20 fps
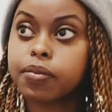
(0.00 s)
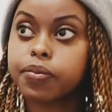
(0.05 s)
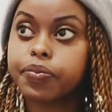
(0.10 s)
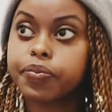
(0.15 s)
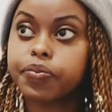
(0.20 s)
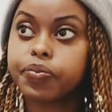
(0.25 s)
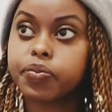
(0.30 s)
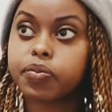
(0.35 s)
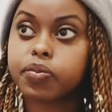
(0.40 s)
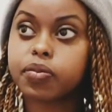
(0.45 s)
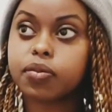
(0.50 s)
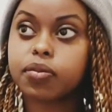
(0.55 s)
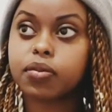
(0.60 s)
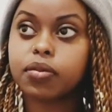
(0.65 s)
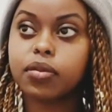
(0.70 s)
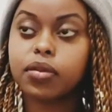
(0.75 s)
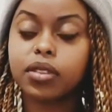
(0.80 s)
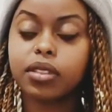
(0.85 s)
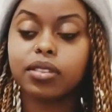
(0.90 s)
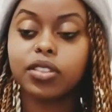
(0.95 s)

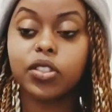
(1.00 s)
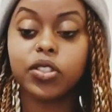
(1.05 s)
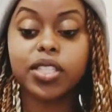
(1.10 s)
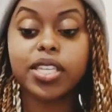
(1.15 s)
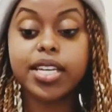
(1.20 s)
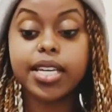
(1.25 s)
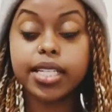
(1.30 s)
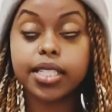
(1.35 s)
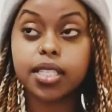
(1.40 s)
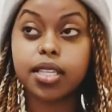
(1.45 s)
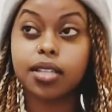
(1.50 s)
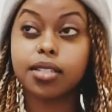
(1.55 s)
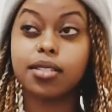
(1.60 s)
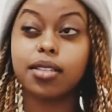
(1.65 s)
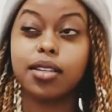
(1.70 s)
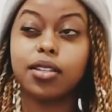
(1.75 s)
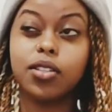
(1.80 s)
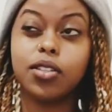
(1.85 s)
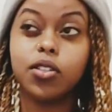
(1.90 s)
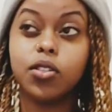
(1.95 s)
Do you think it's because
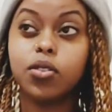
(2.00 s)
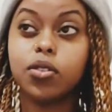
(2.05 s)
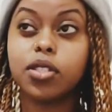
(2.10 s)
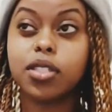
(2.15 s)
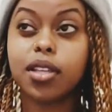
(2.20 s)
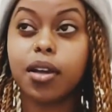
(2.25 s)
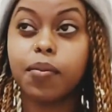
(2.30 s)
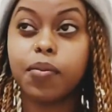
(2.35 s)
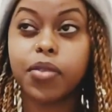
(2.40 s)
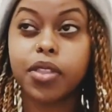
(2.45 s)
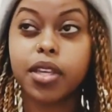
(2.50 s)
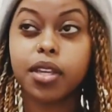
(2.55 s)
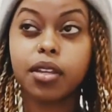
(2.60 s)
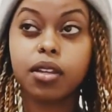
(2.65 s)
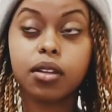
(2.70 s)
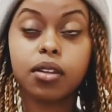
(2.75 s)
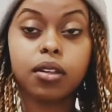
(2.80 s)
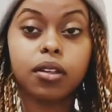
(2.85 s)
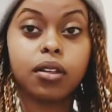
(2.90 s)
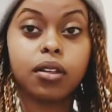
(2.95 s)
they knew something?